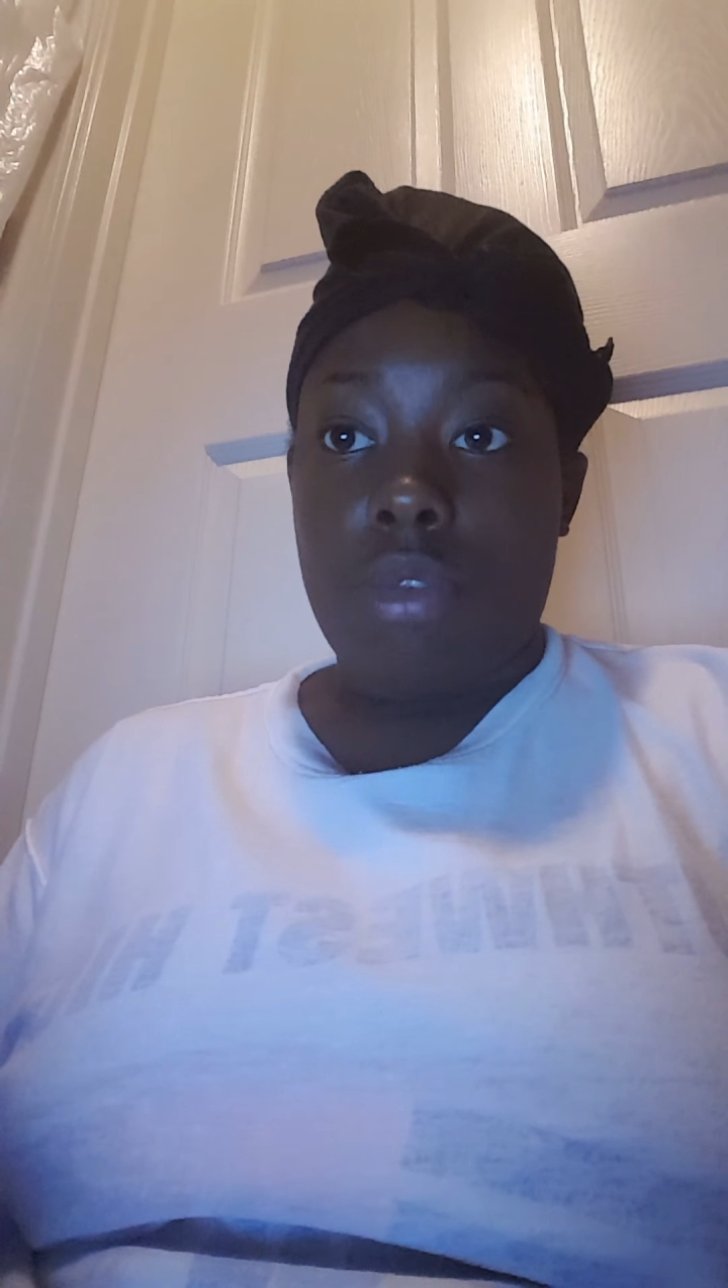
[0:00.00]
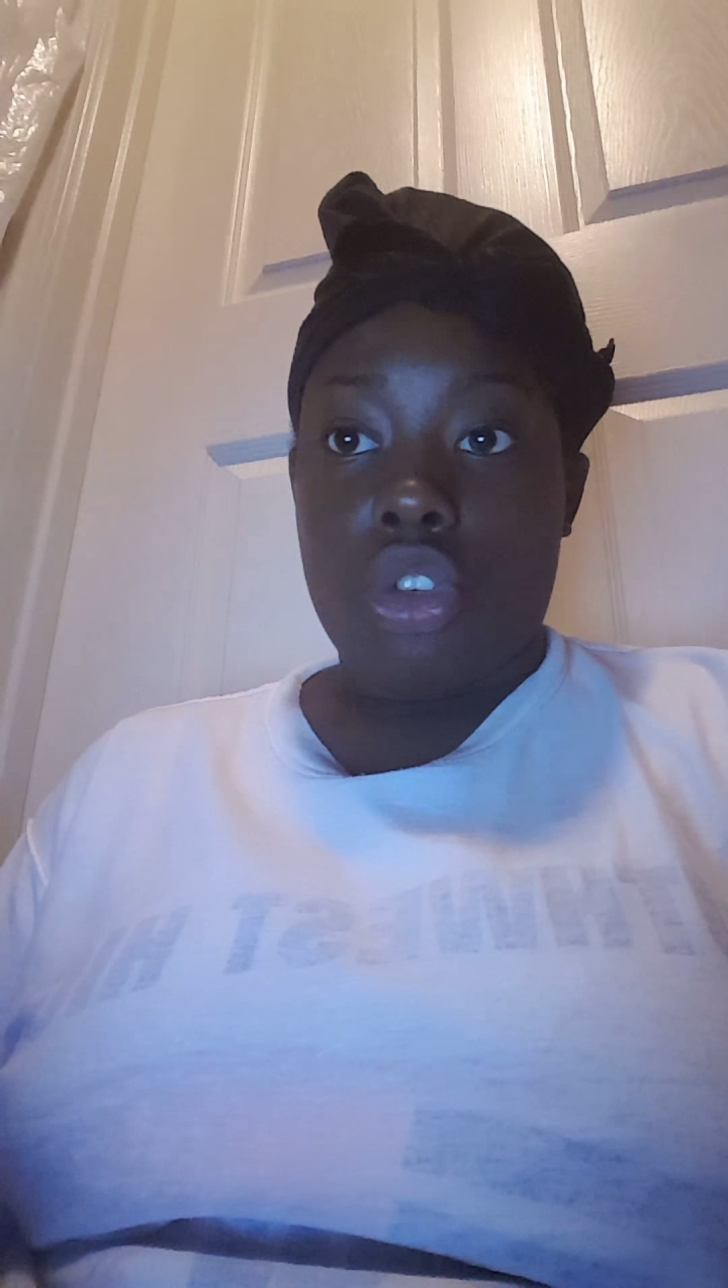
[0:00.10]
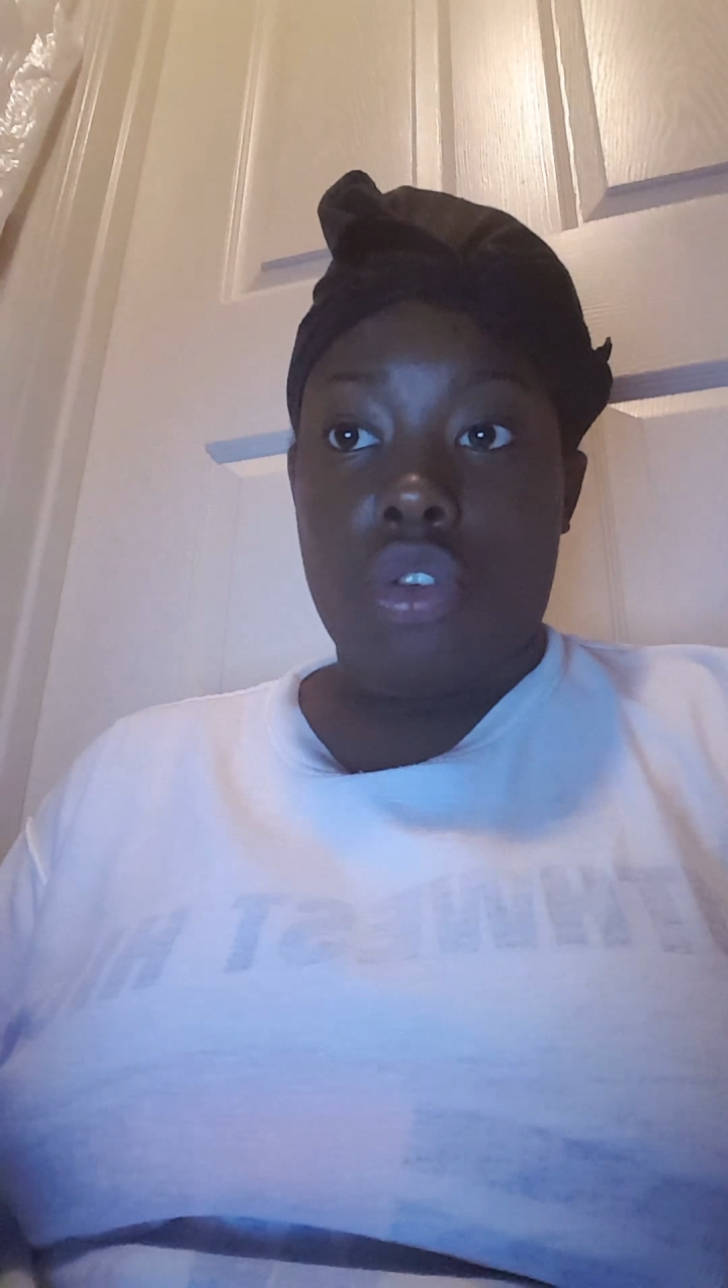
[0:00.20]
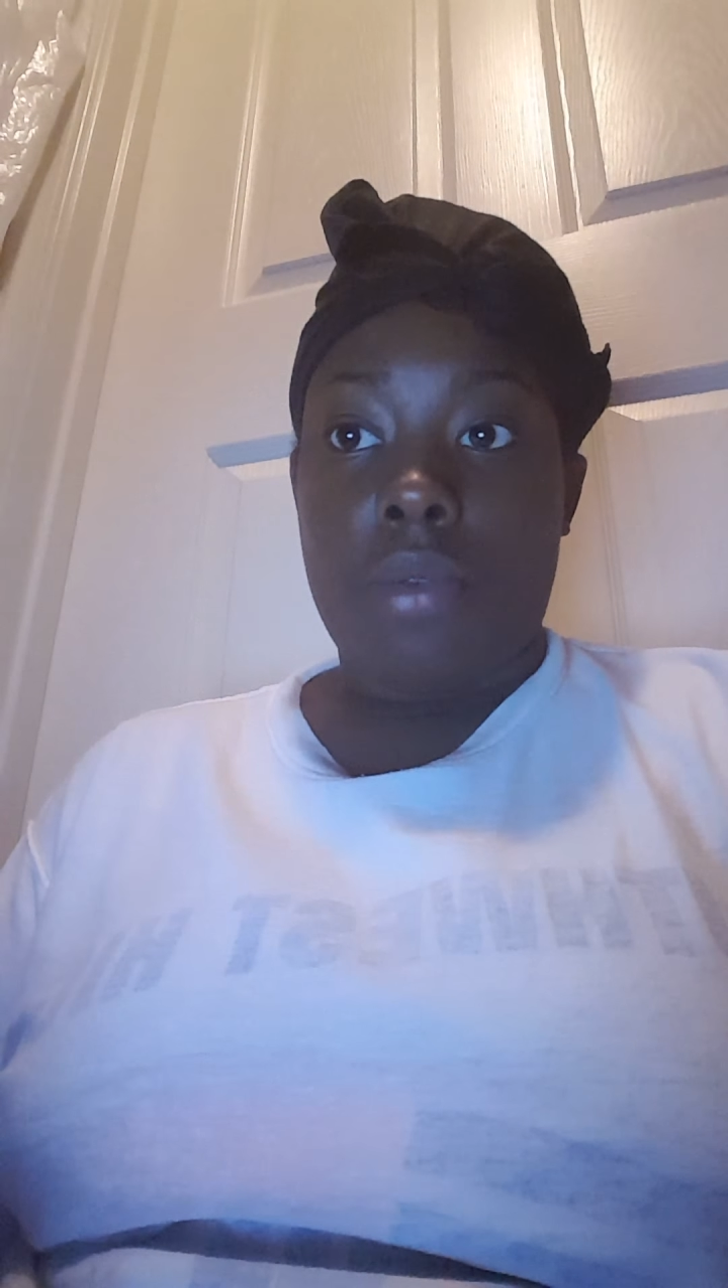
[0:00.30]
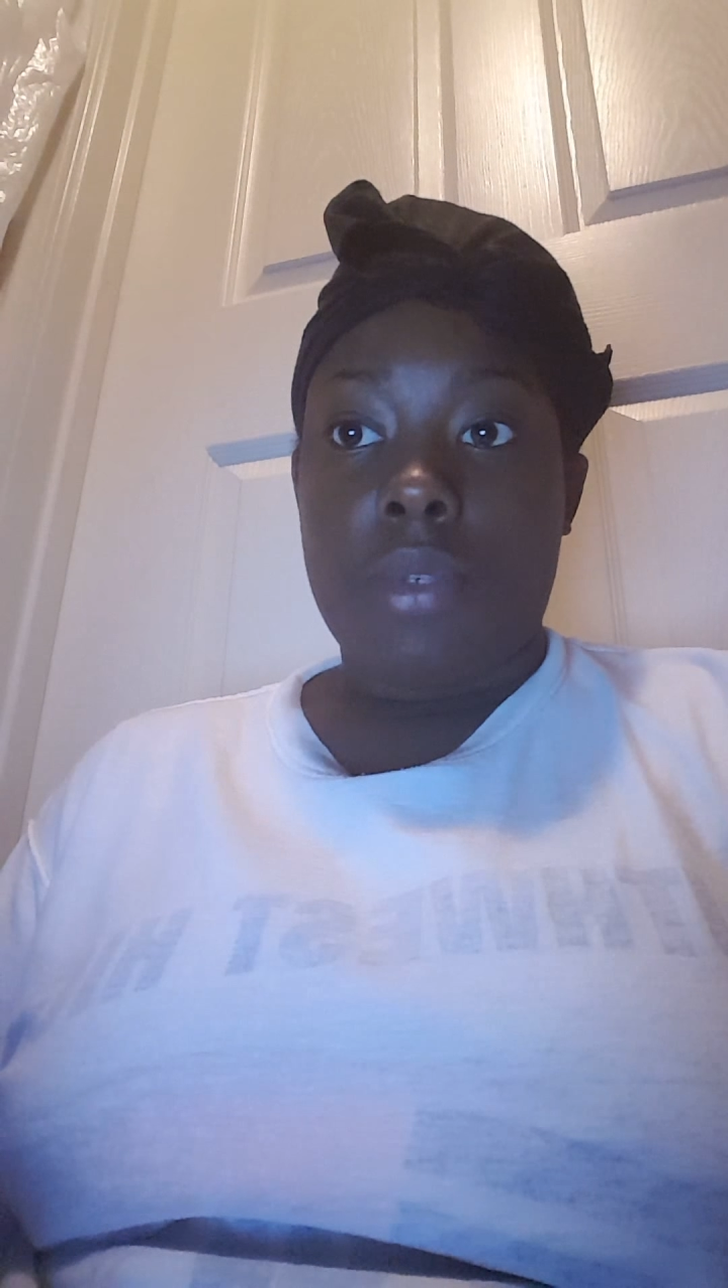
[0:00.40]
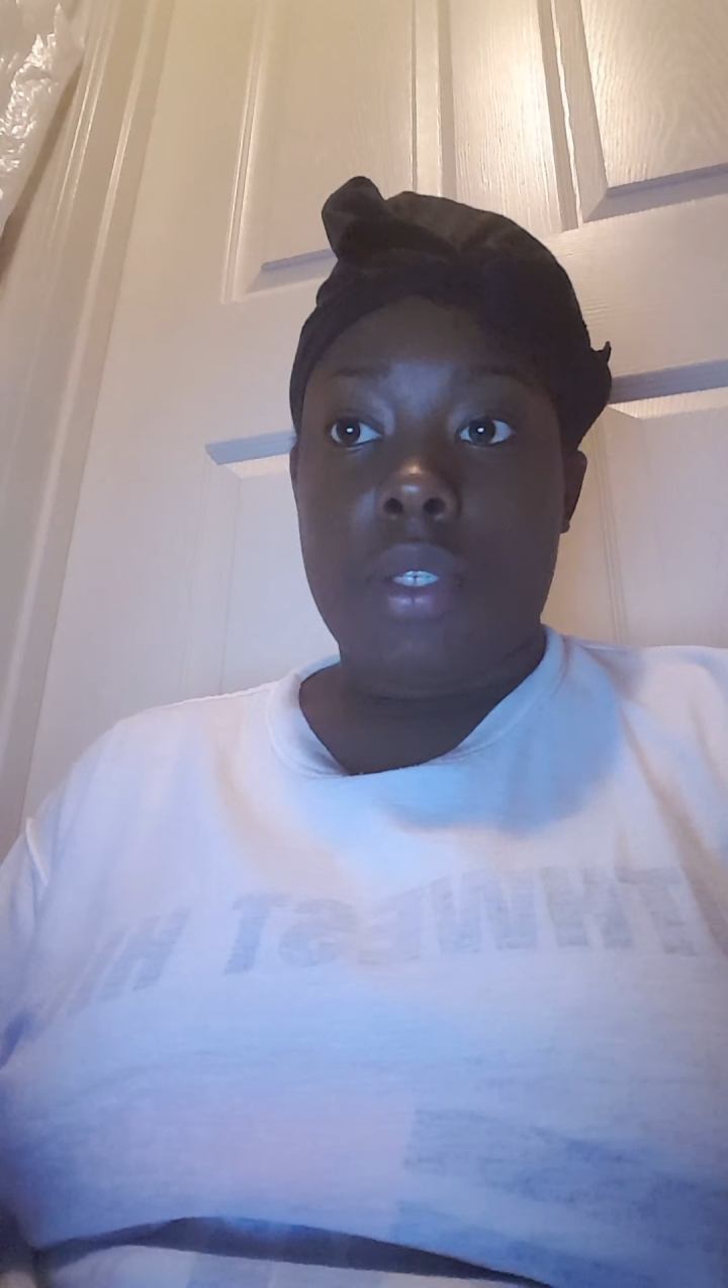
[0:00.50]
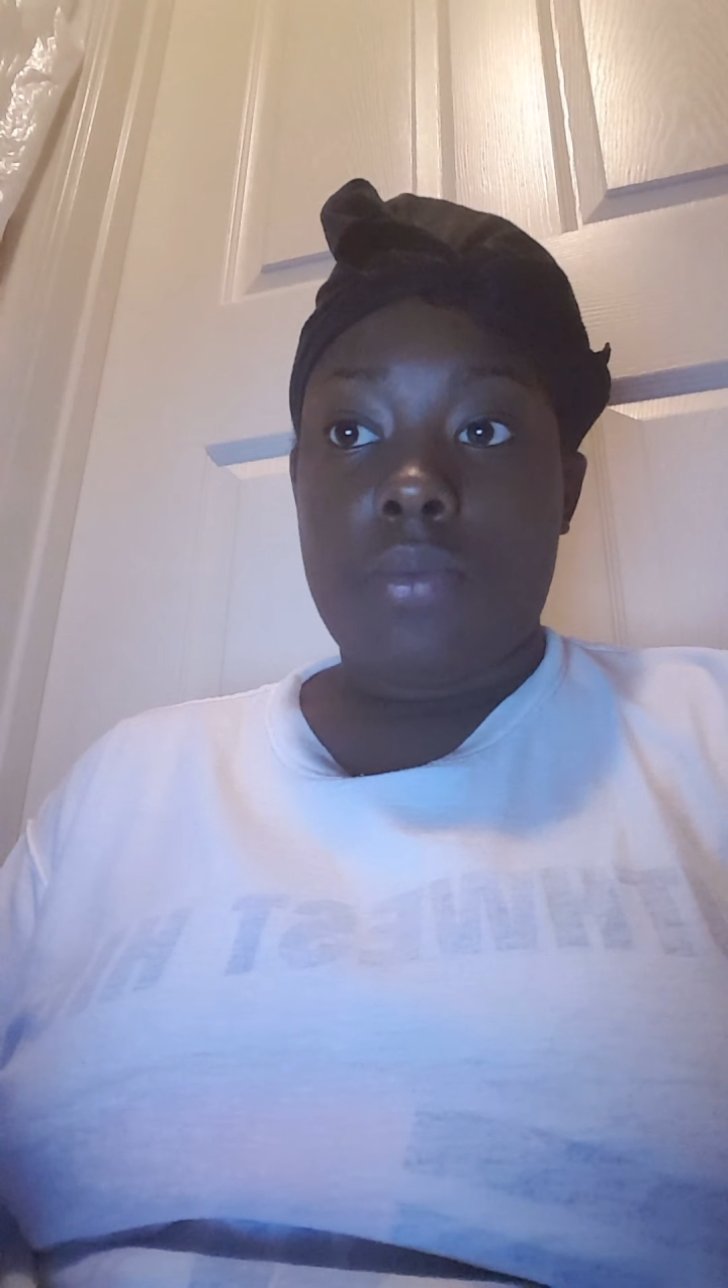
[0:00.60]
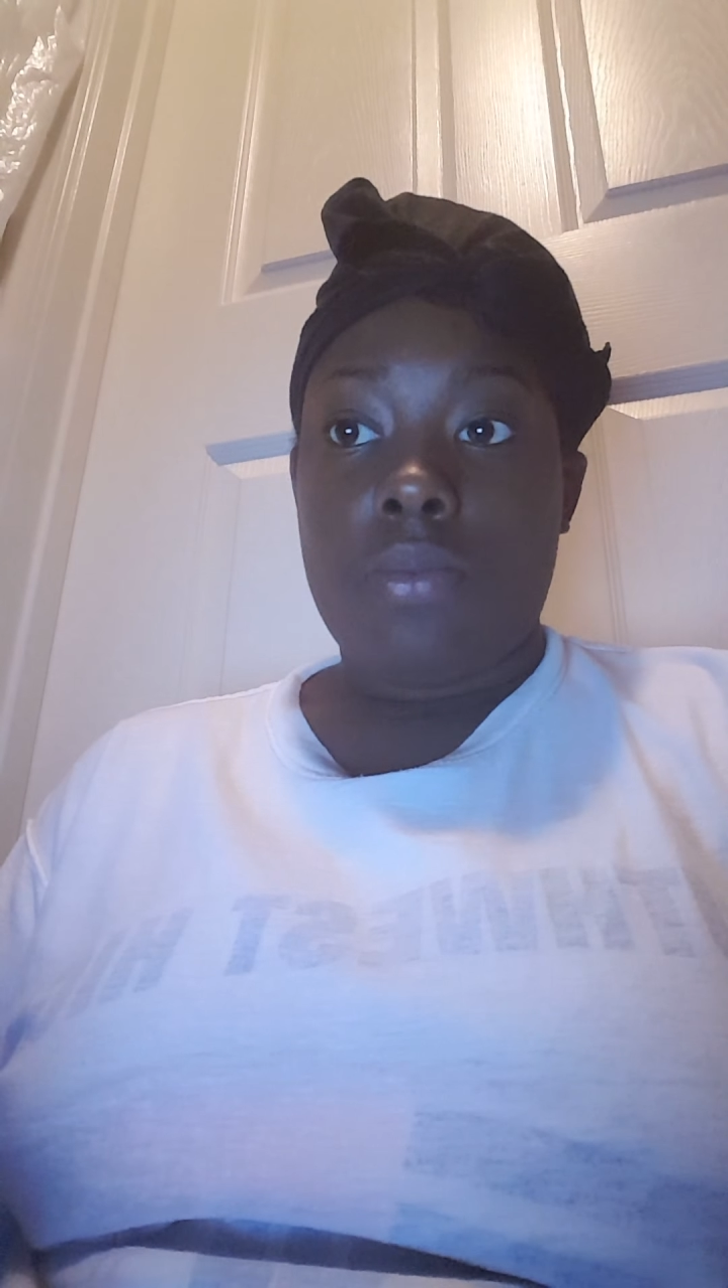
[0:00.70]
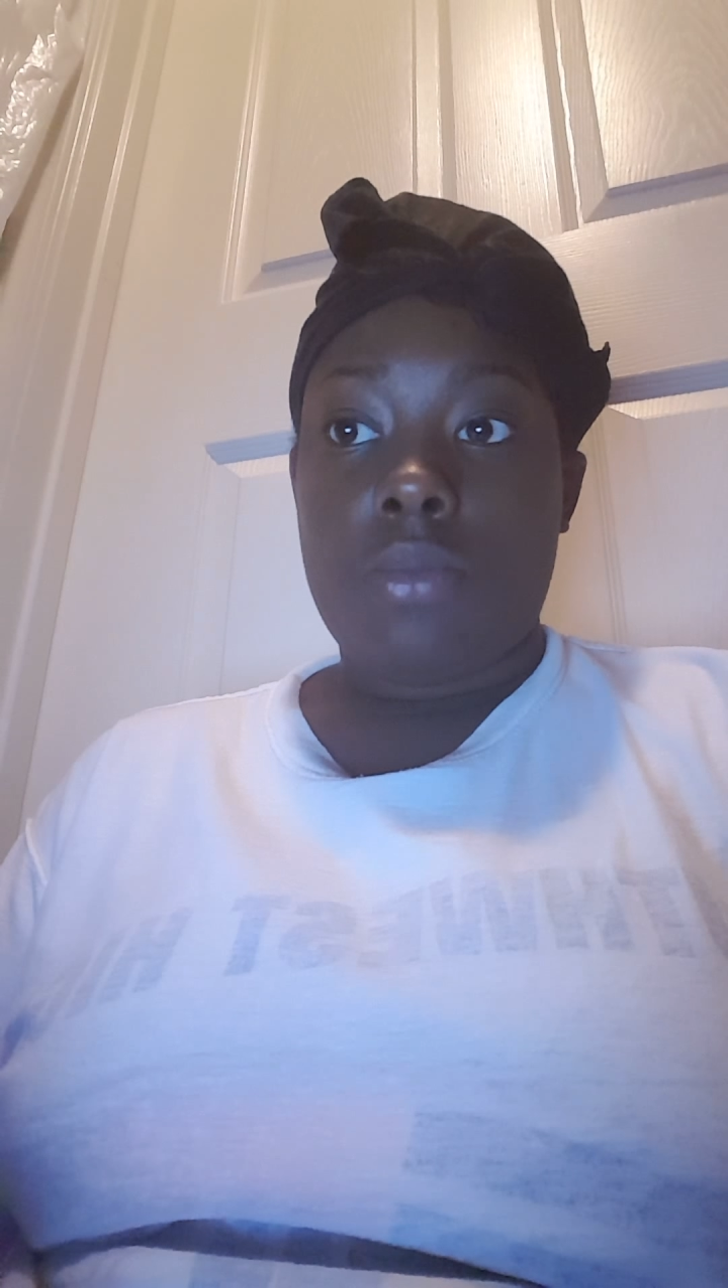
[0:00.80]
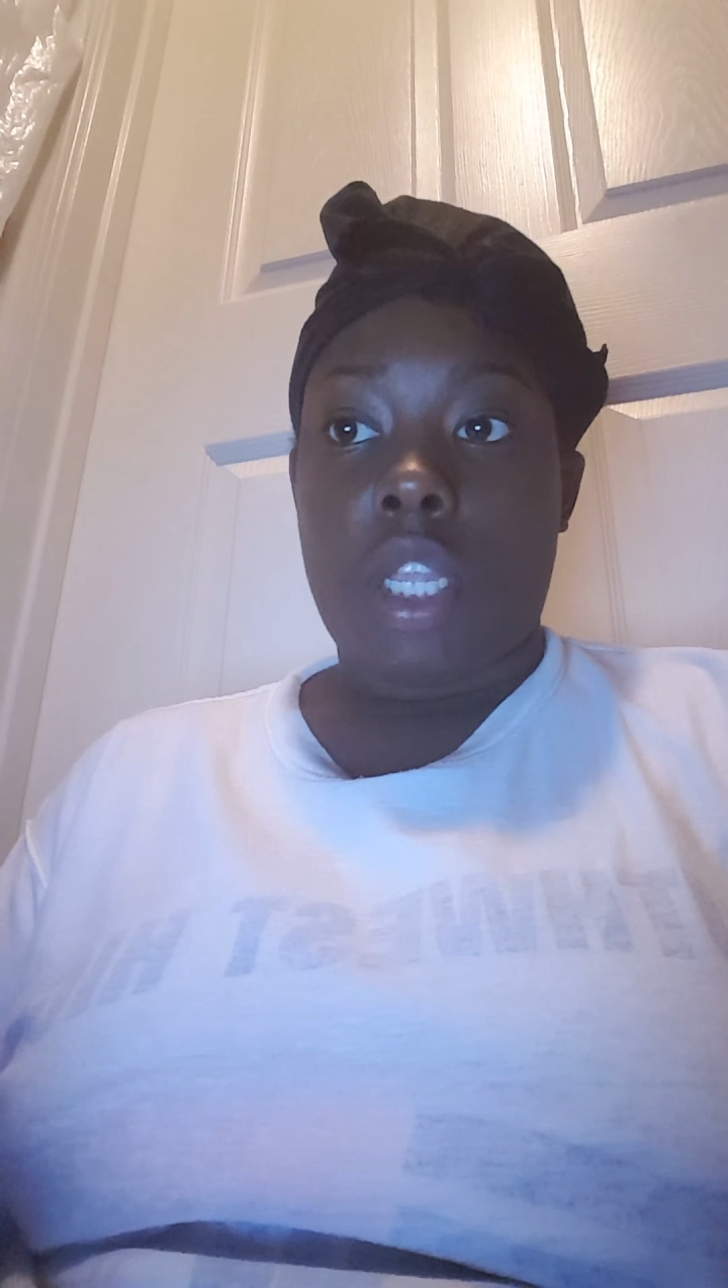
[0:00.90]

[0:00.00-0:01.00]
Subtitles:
description.